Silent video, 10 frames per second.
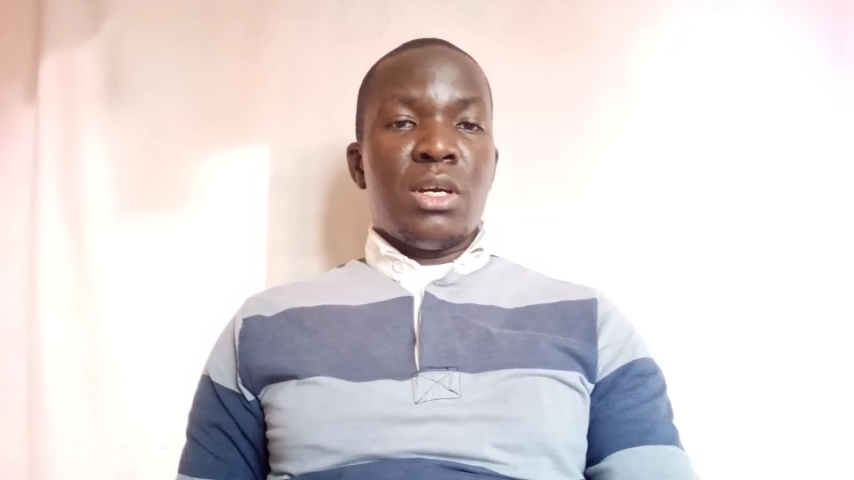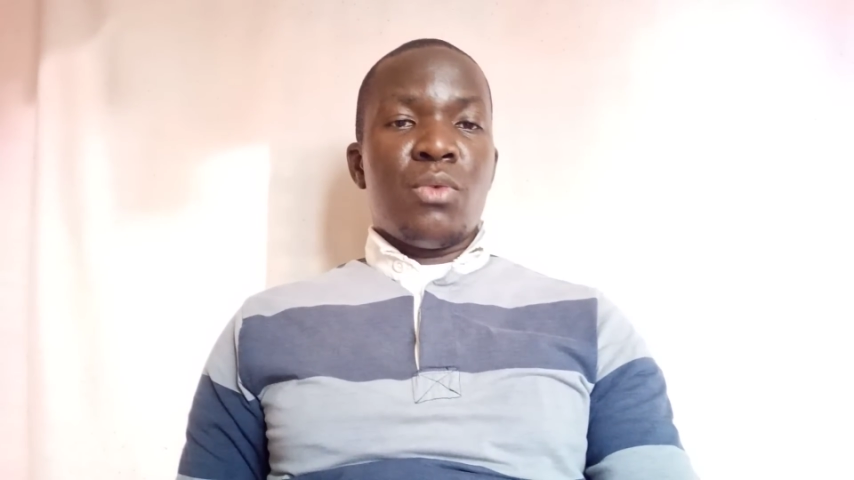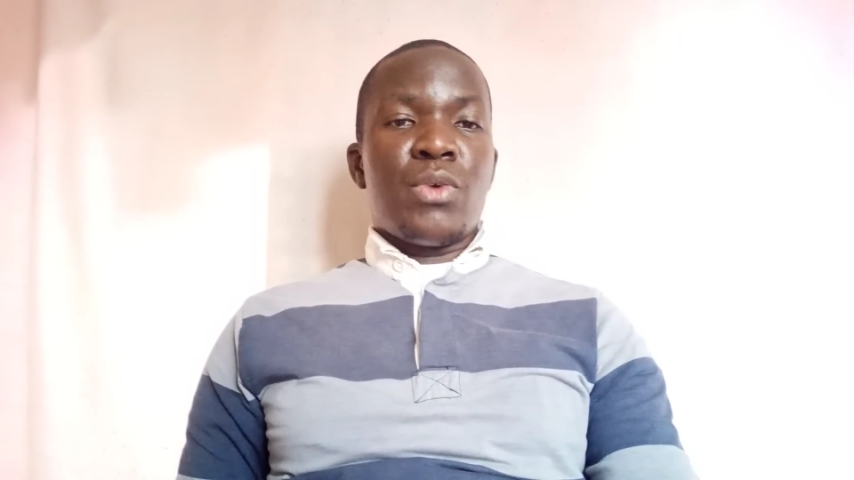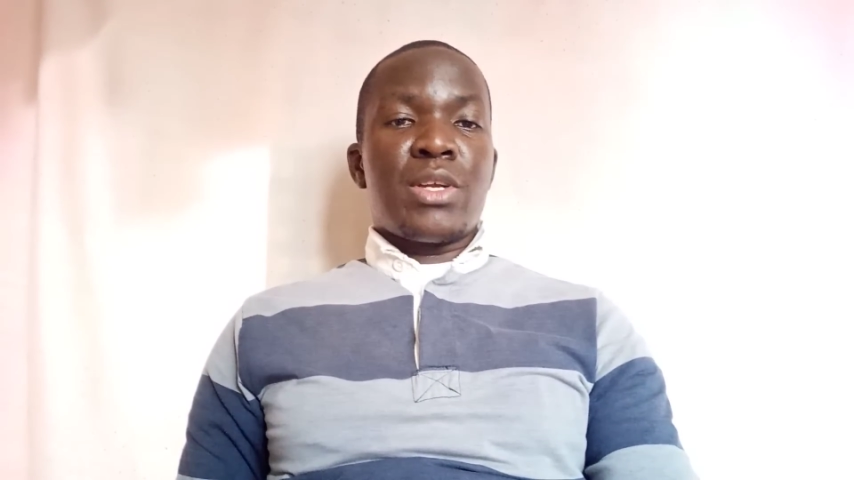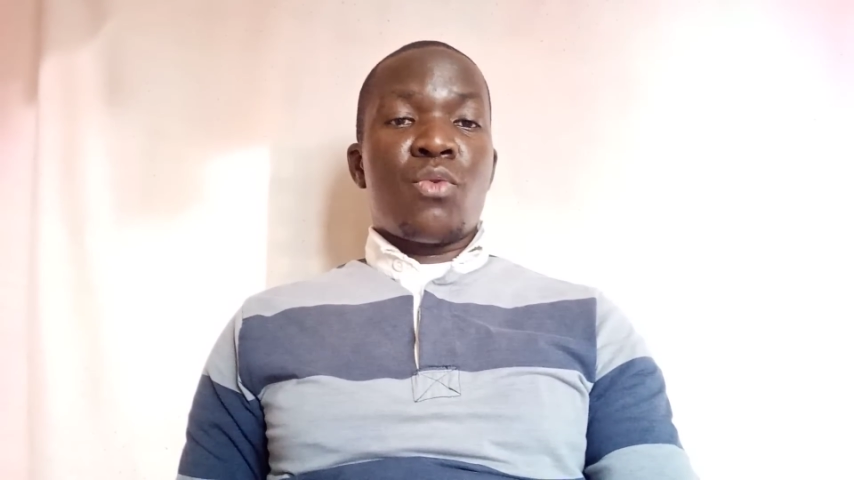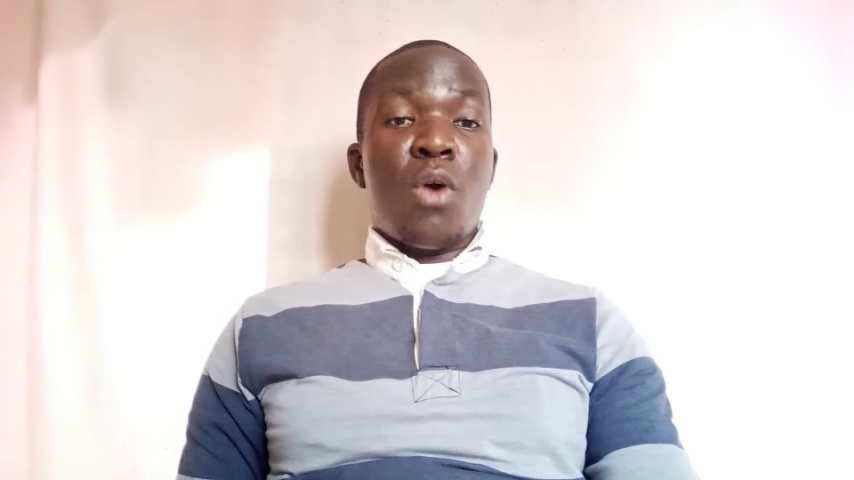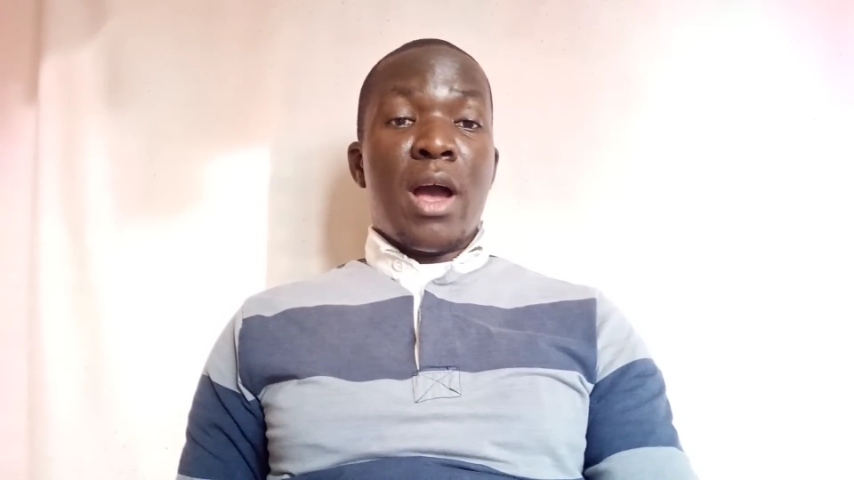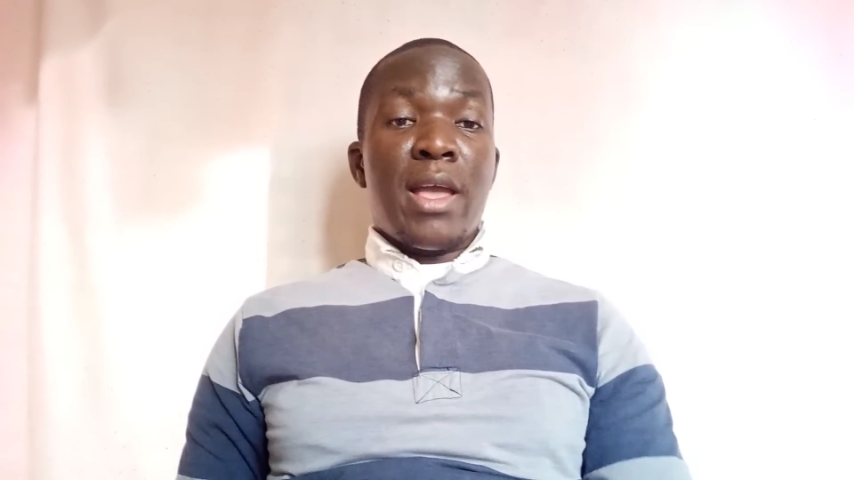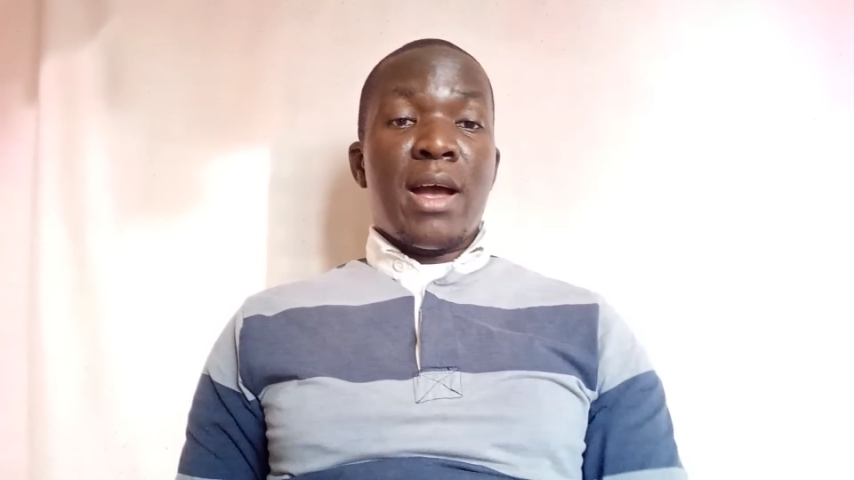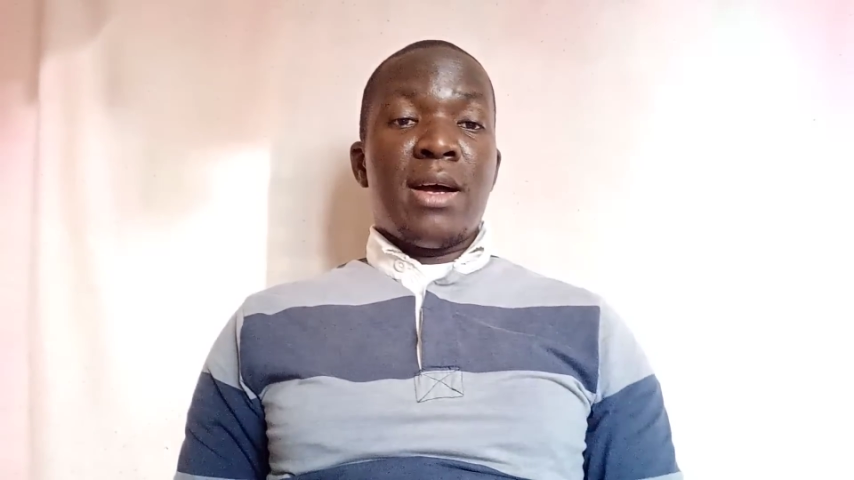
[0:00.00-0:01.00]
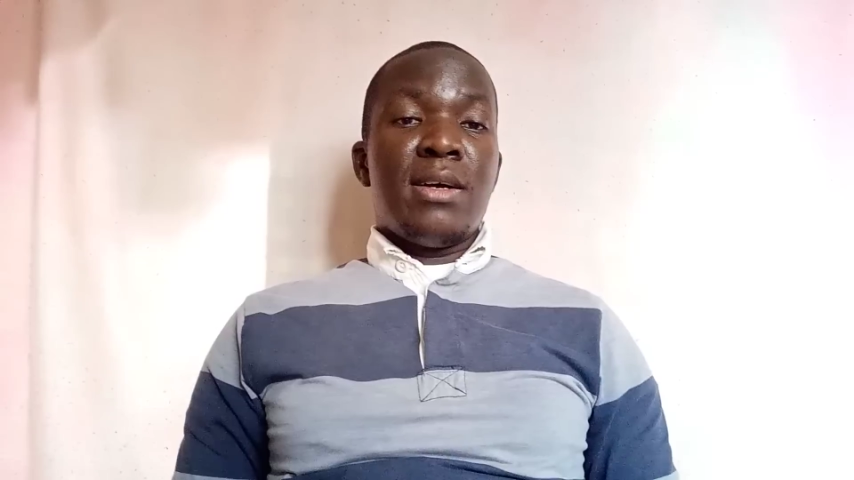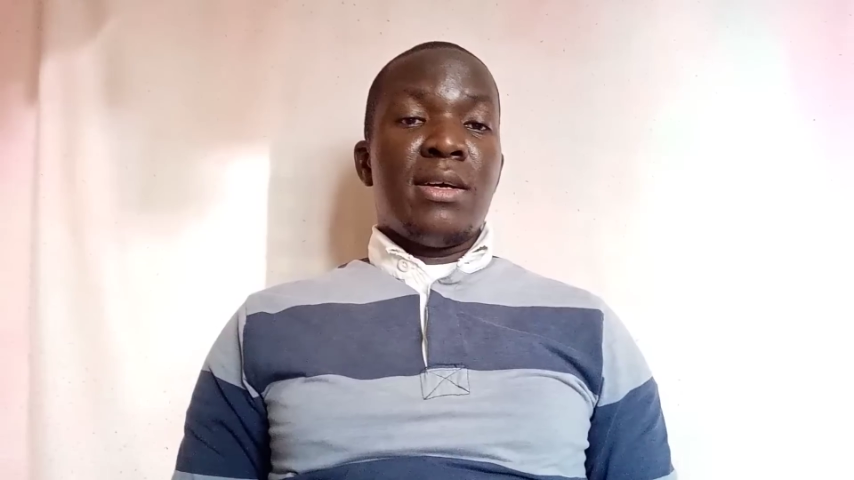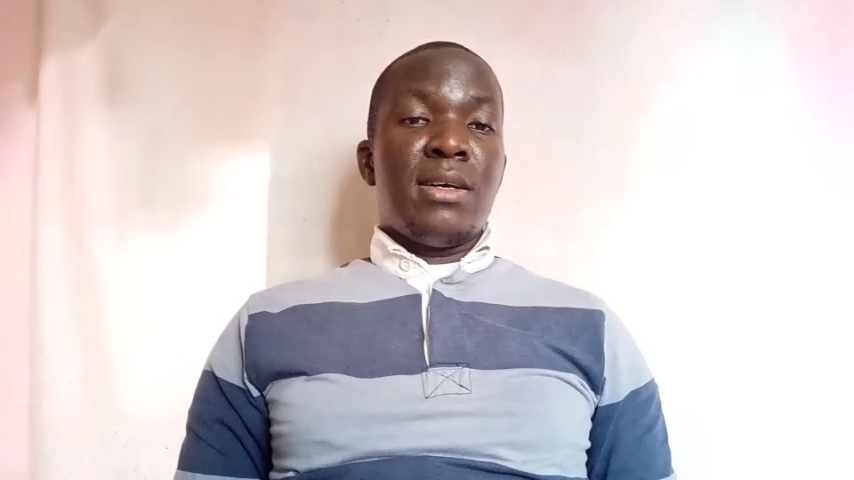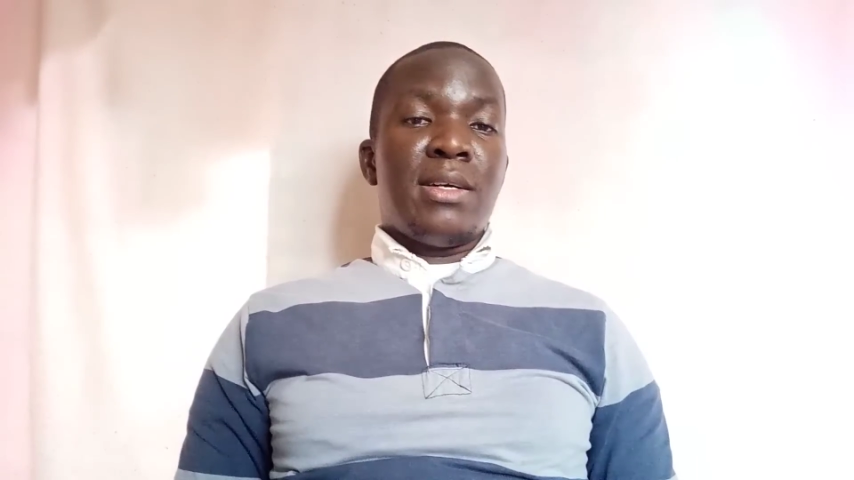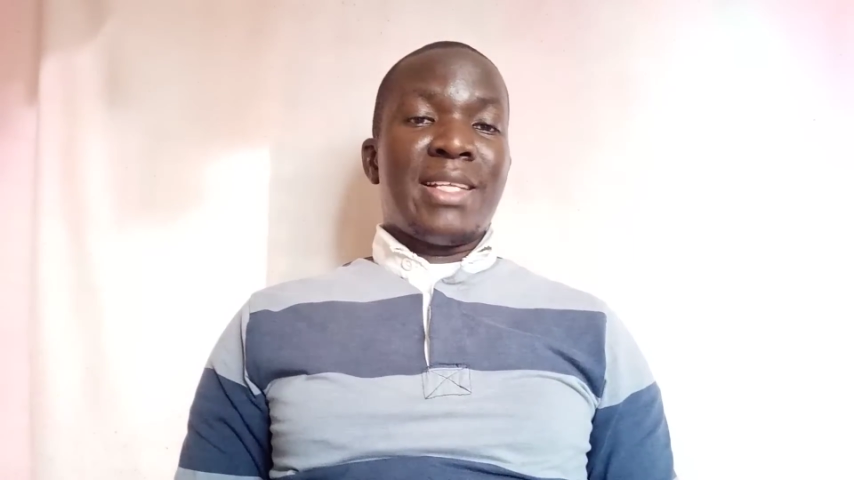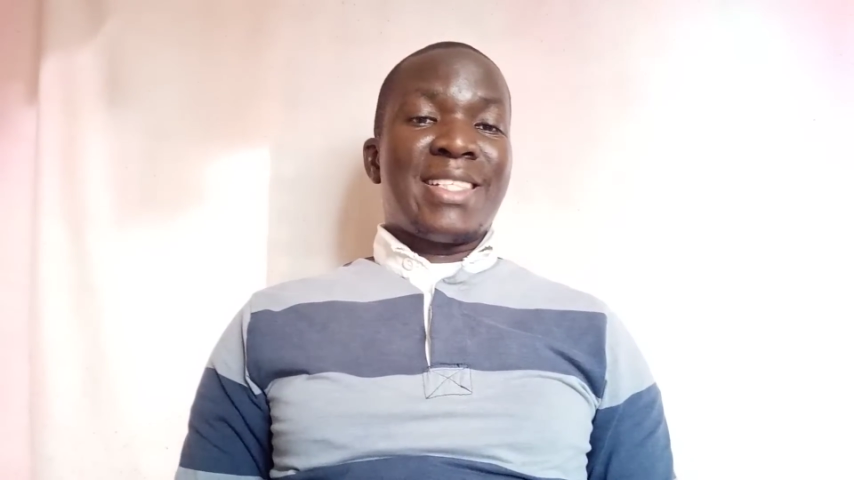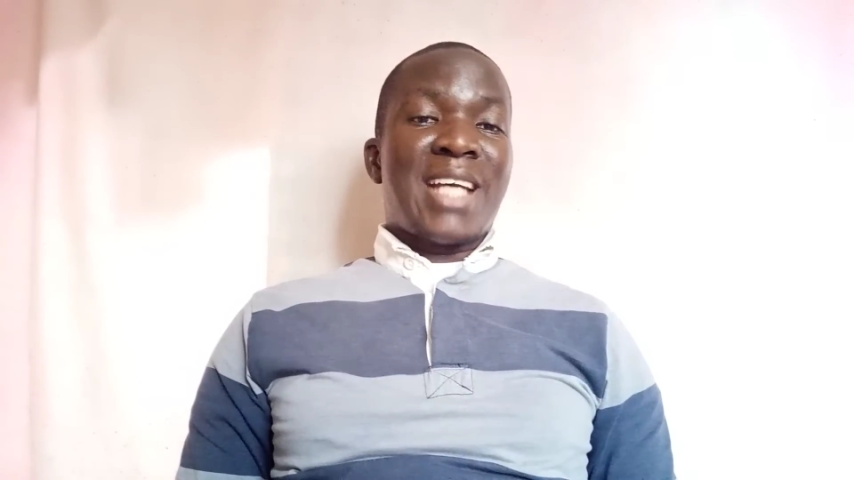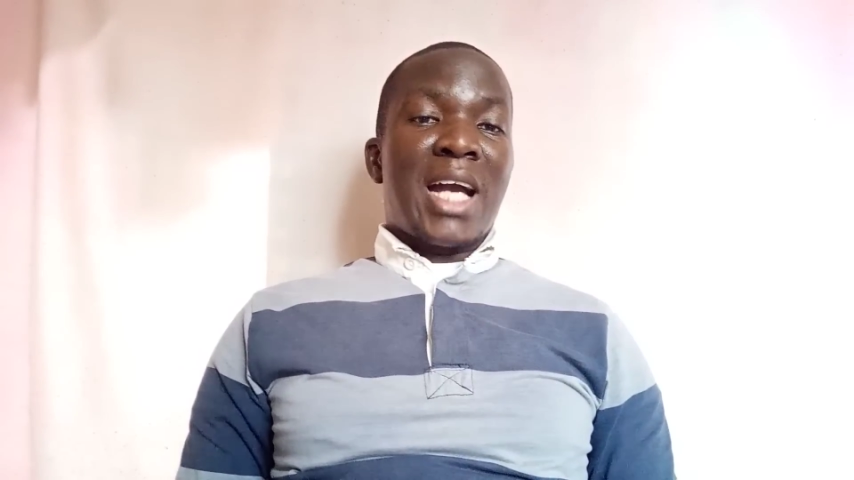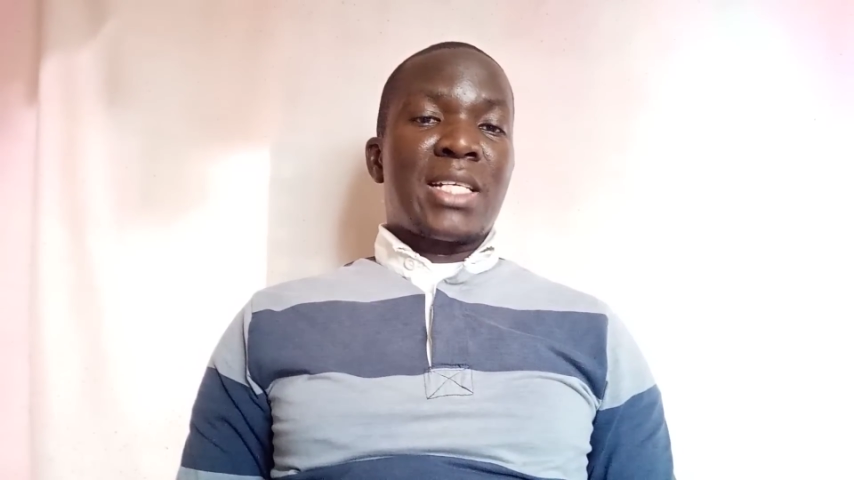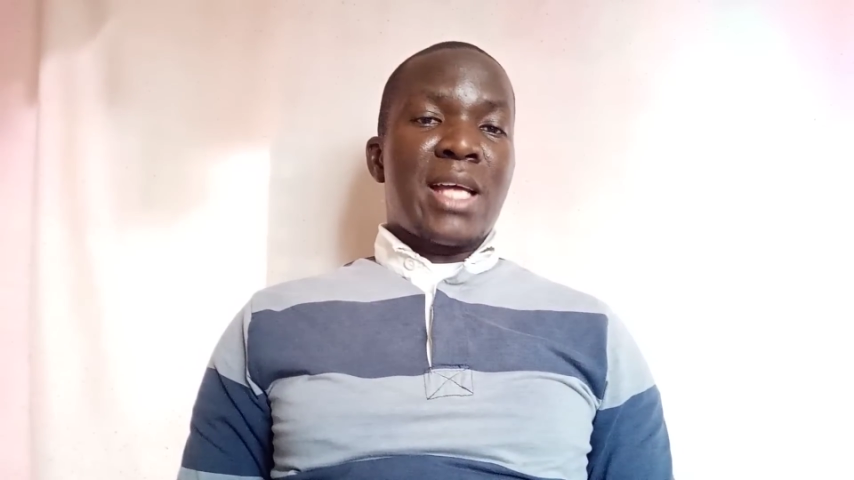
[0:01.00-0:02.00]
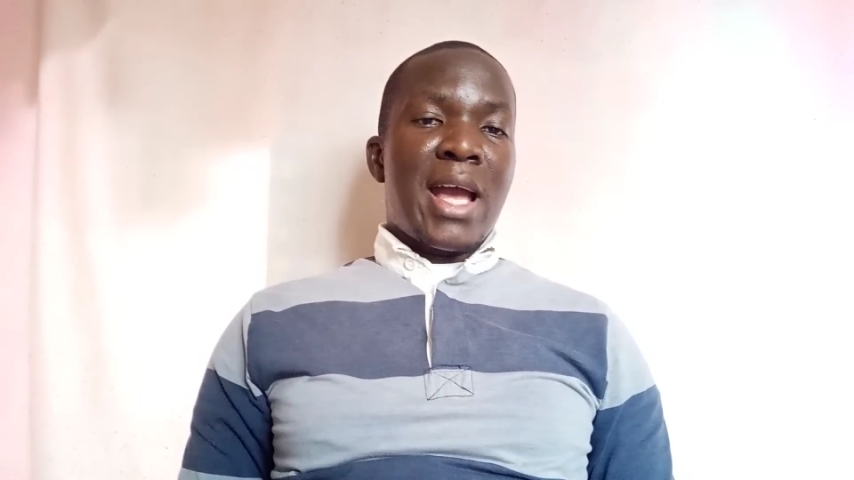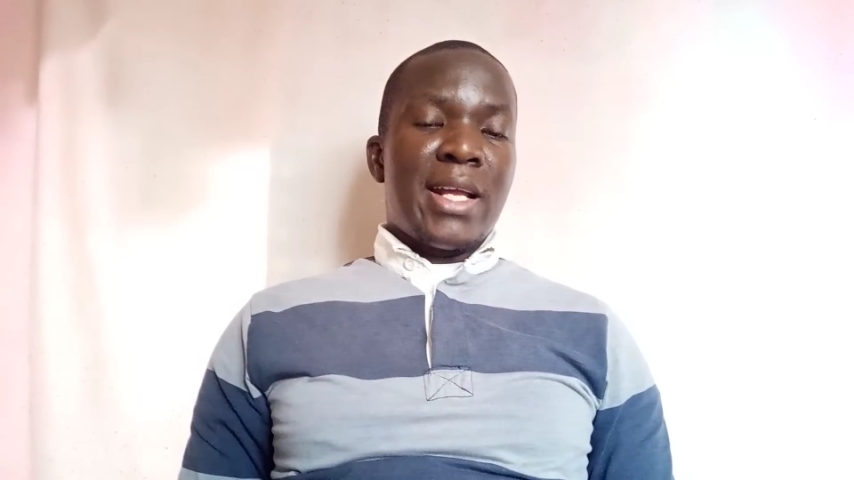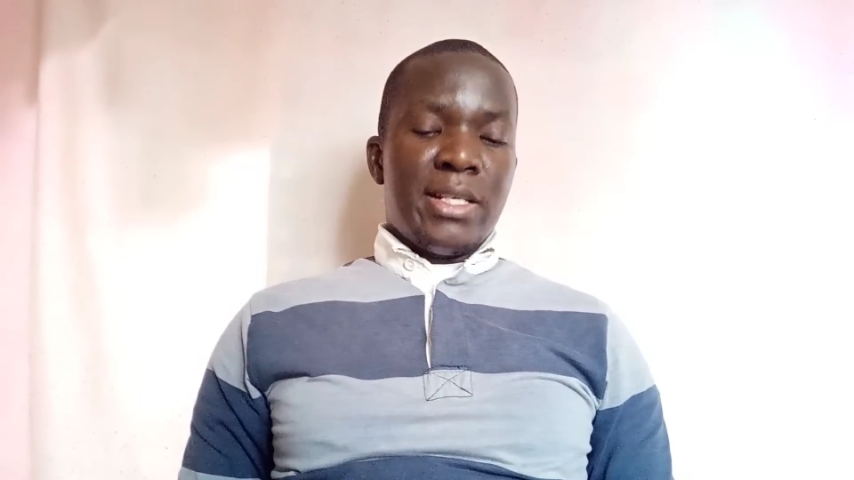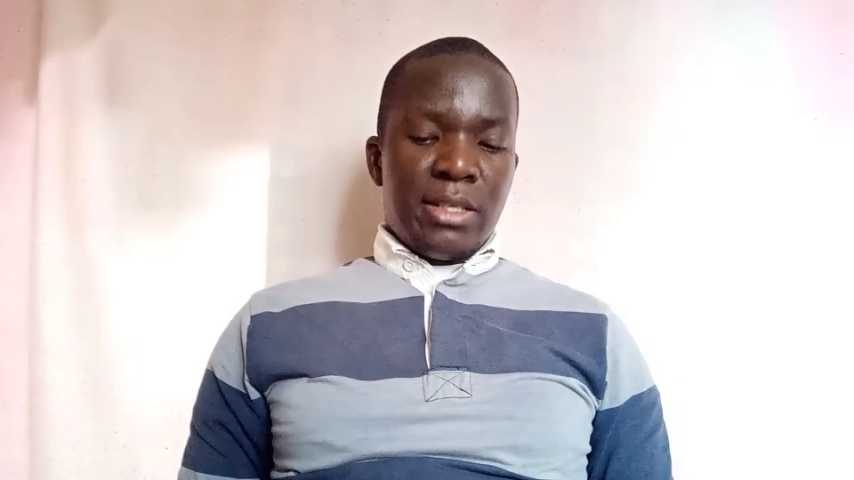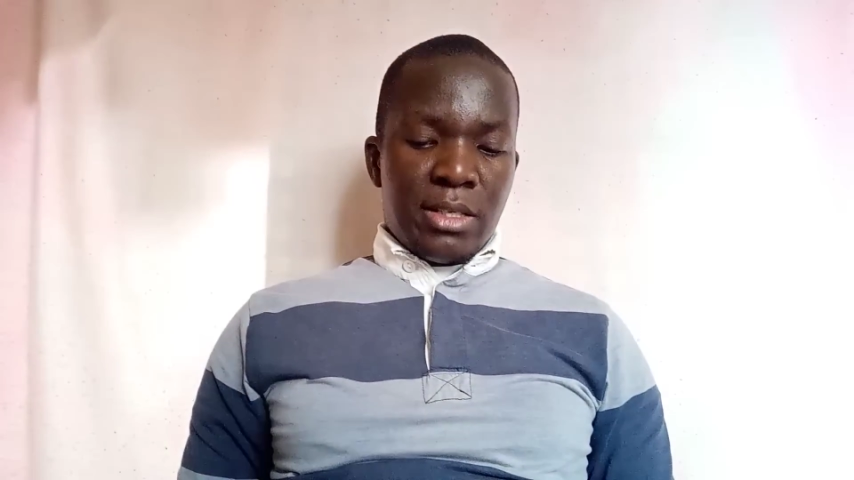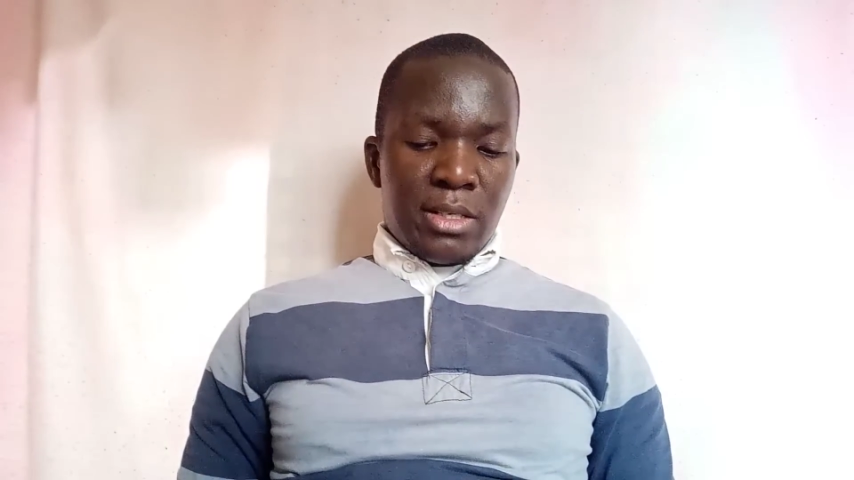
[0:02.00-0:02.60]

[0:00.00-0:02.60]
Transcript: we require the tactile